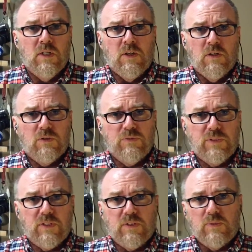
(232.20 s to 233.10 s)

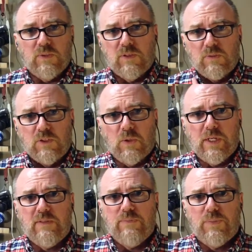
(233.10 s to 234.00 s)
hopefully you enjoy
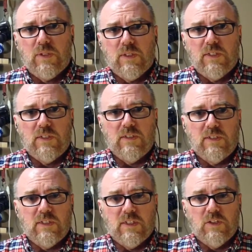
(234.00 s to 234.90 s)
it, and
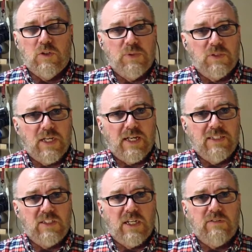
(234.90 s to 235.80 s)
I hope you're staying
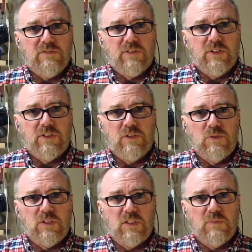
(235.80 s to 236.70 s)
safe and you're
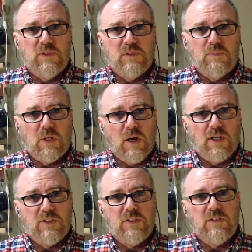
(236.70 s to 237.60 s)
using some of the
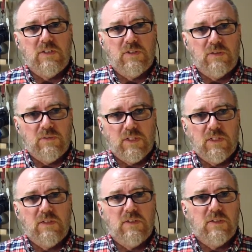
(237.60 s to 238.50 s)
precautions that's
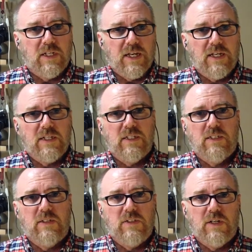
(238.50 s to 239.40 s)
needed today in
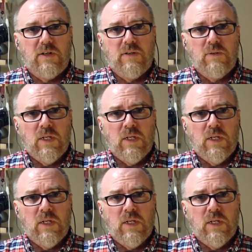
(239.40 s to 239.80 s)
Ontario.